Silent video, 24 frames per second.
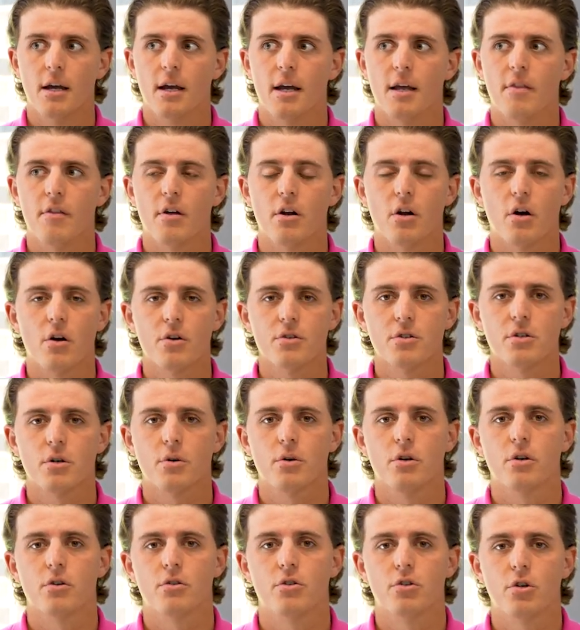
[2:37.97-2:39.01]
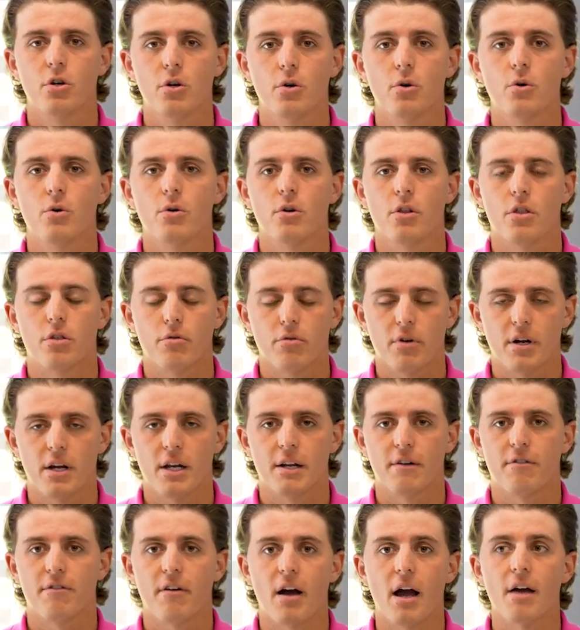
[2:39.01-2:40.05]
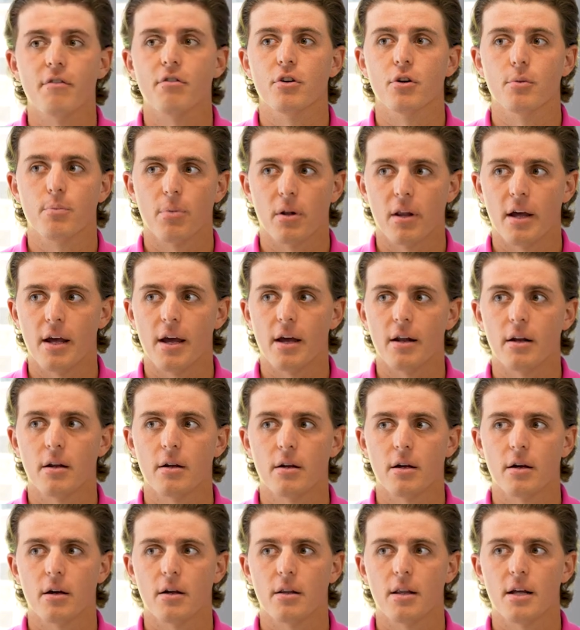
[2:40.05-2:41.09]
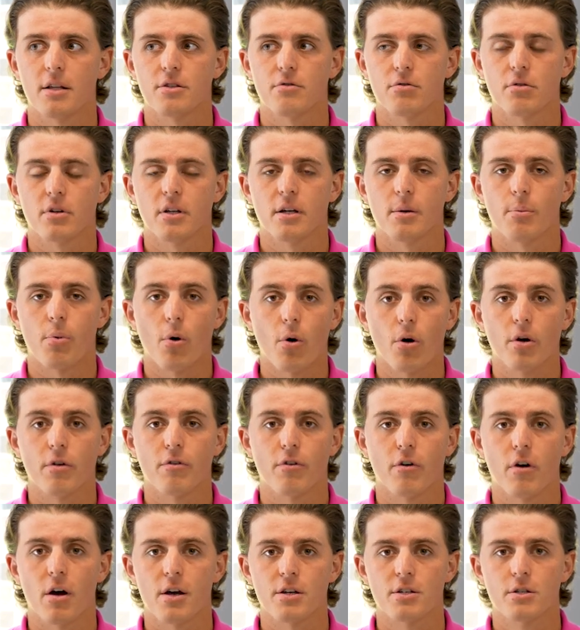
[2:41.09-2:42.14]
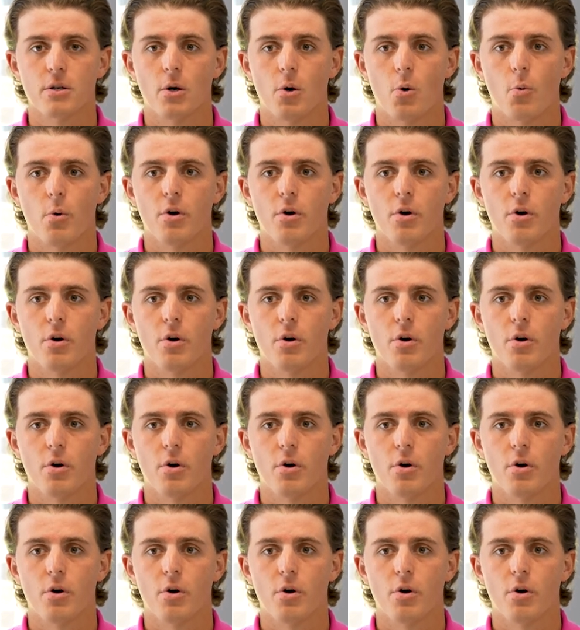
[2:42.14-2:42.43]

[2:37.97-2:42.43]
And then also your two to three to five year plan. Uh, that's really important for us.